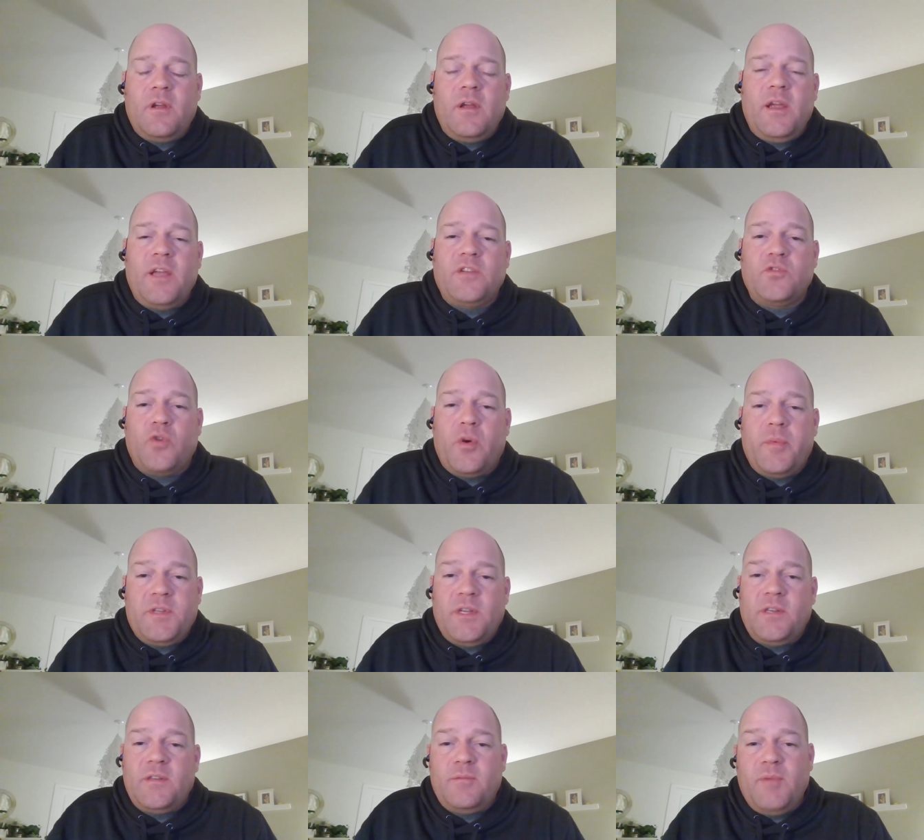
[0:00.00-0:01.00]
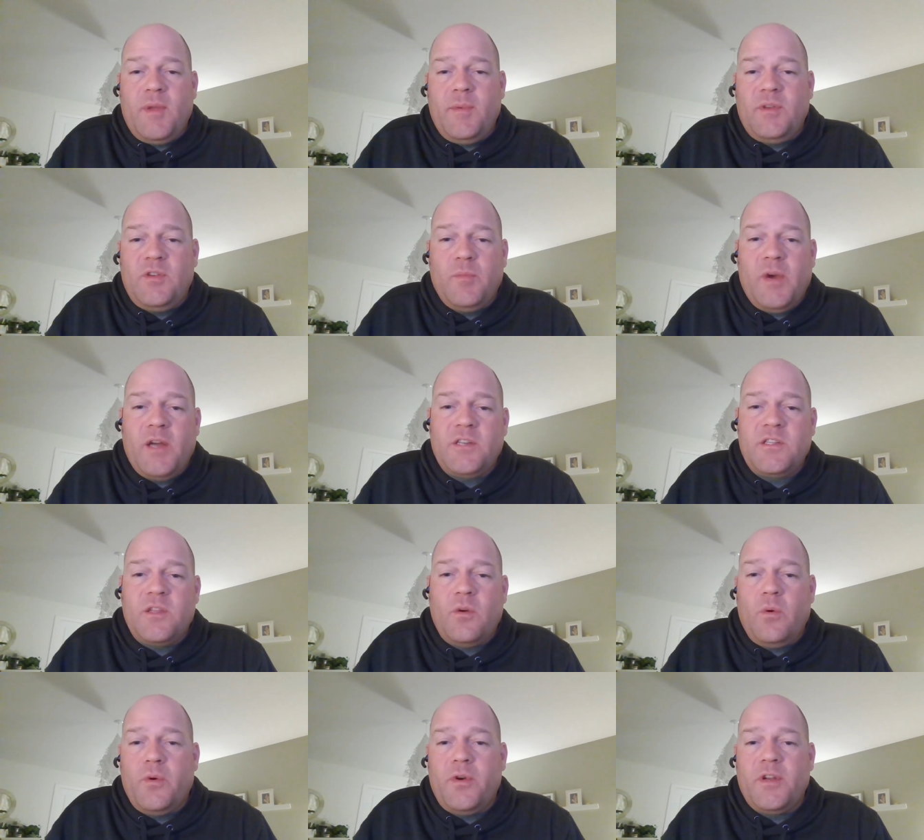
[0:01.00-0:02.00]
exorbitant, maybe too much,
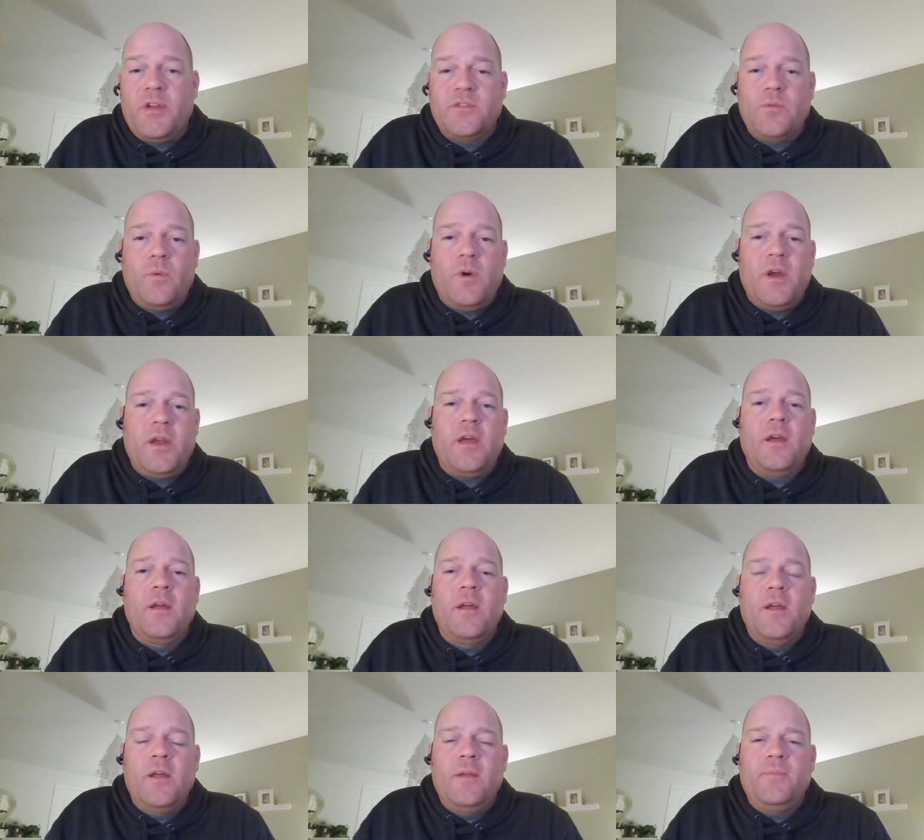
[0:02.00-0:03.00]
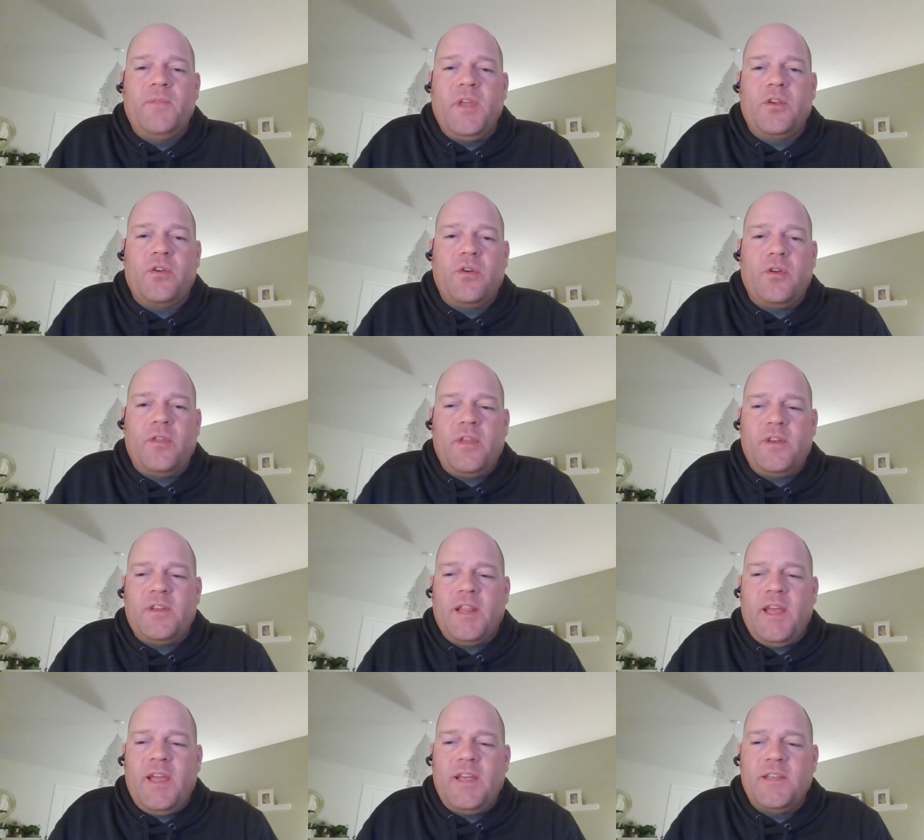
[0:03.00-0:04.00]
the owner doesn't want to incur the
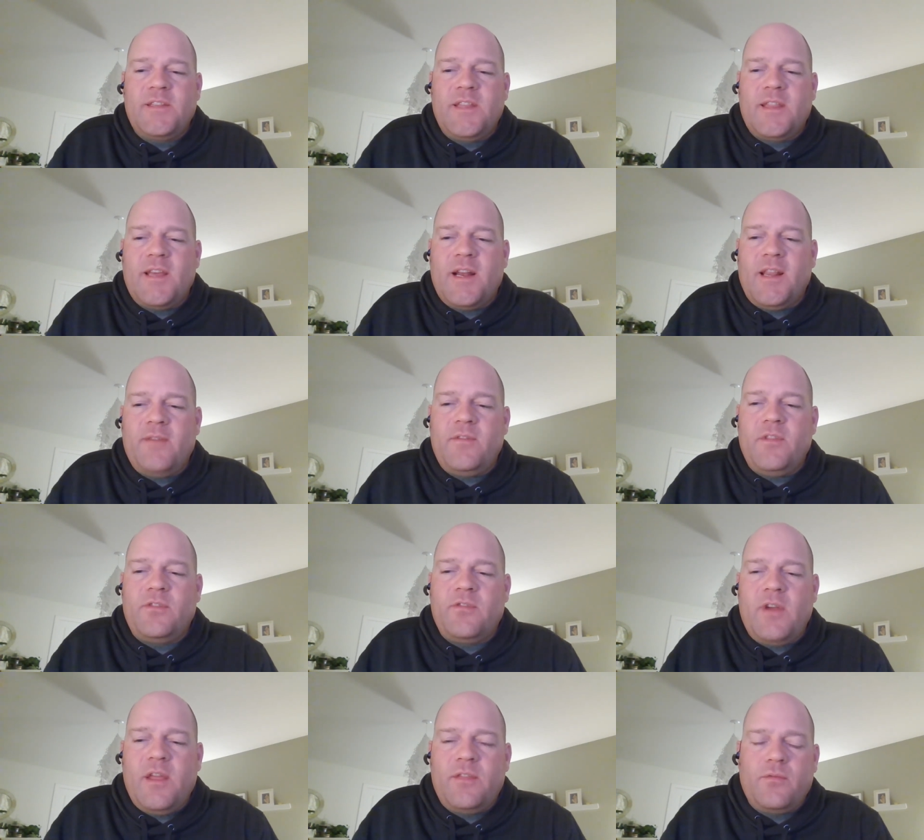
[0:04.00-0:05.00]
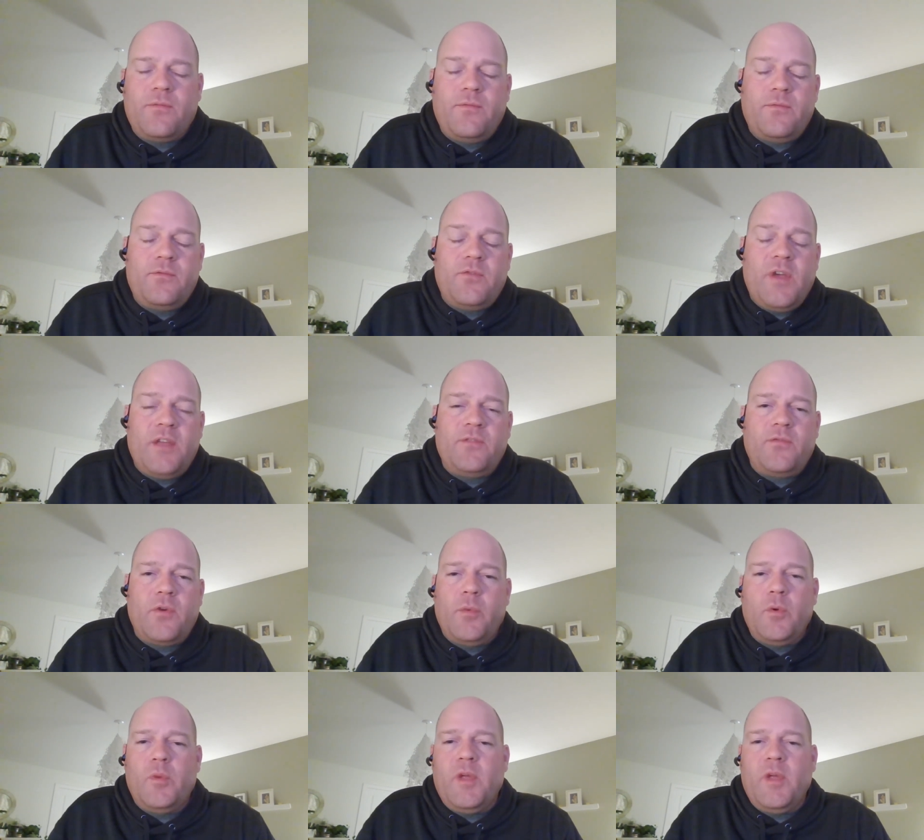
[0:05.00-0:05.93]
delays that 11th transformer will